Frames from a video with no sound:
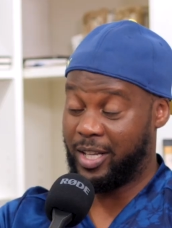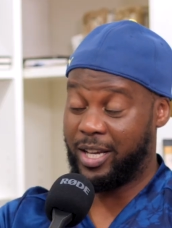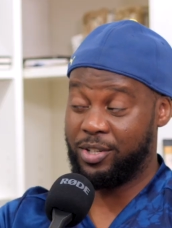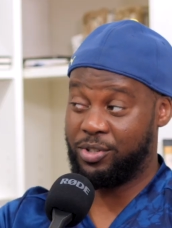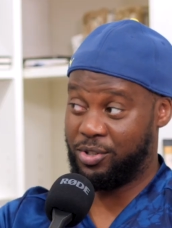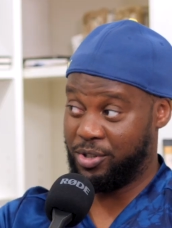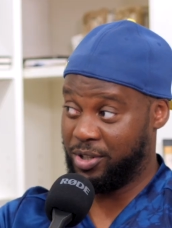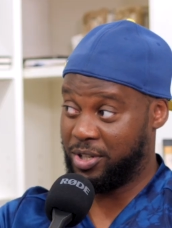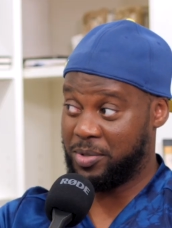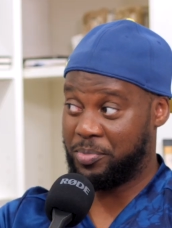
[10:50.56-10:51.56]
That is true,
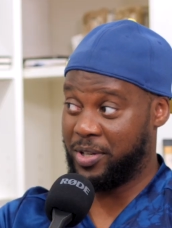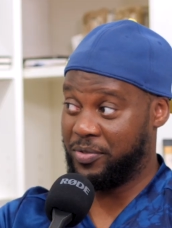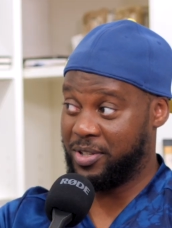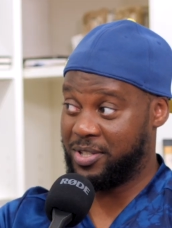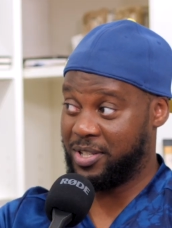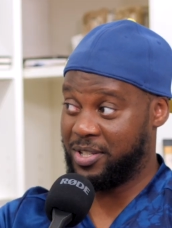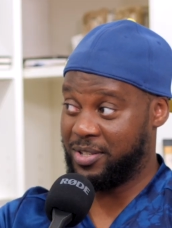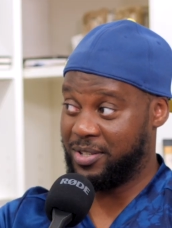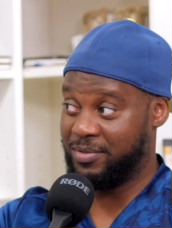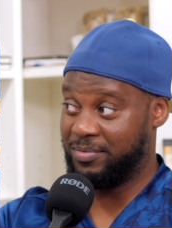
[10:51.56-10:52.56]
because the previous
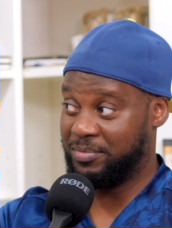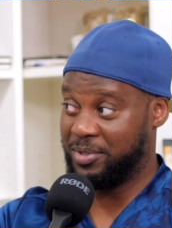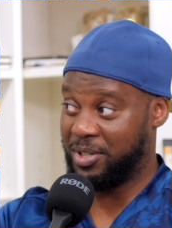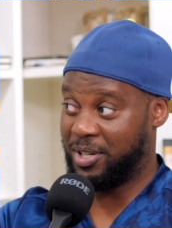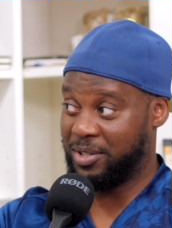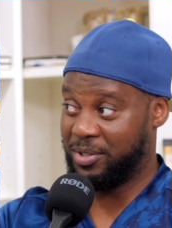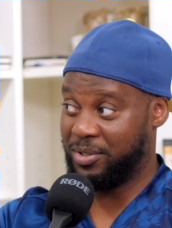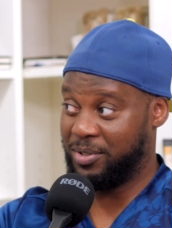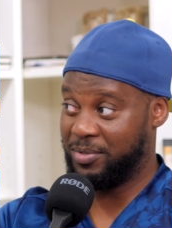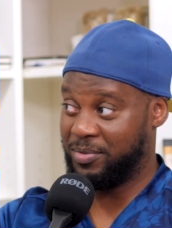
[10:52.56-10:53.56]
season,
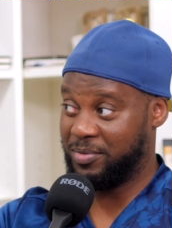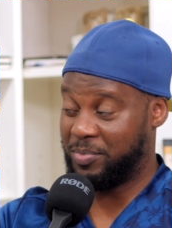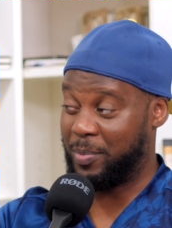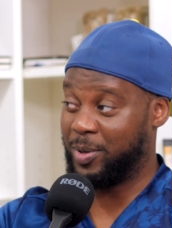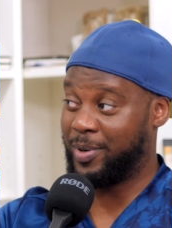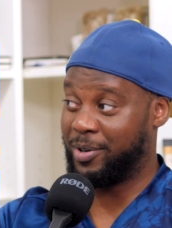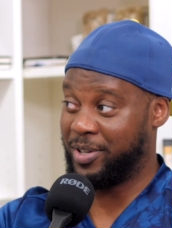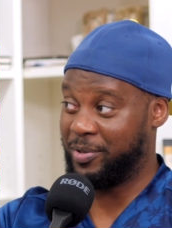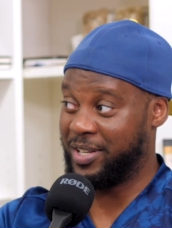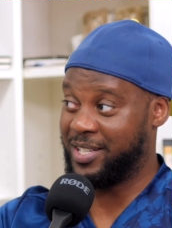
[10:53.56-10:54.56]
Lukaku, Pablo
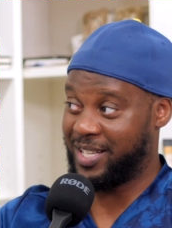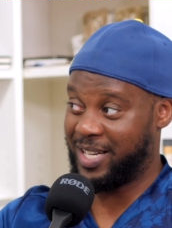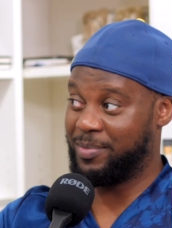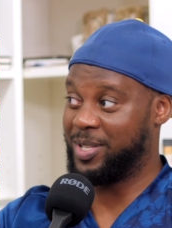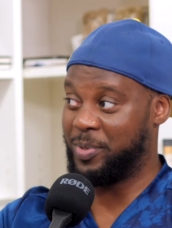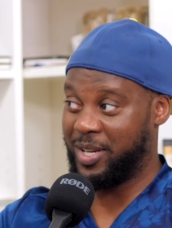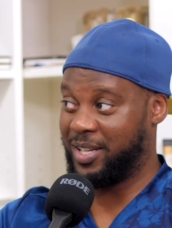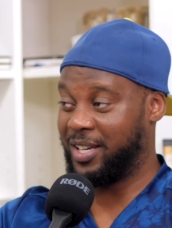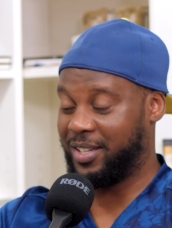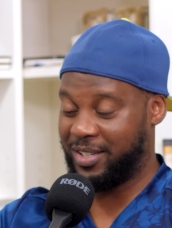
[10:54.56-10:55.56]
Mari, when he sent him spinning
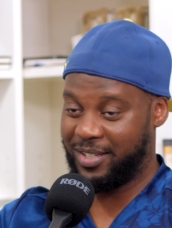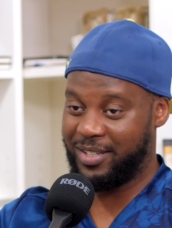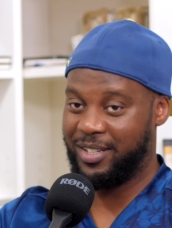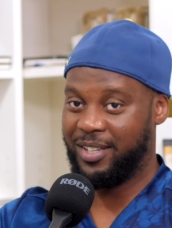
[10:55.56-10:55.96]
like a...